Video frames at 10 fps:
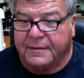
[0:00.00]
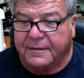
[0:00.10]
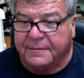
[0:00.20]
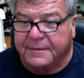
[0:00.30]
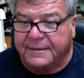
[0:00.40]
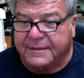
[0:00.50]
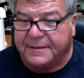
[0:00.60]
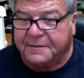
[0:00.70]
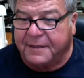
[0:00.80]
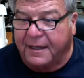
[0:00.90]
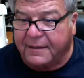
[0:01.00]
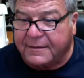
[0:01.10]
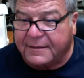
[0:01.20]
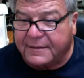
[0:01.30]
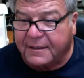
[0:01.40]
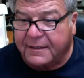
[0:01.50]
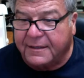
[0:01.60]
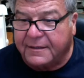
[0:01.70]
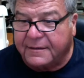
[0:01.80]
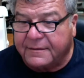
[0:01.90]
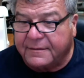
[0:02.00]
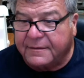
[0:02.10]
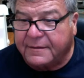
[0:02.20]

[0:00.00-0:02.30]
Let me see what else is on here.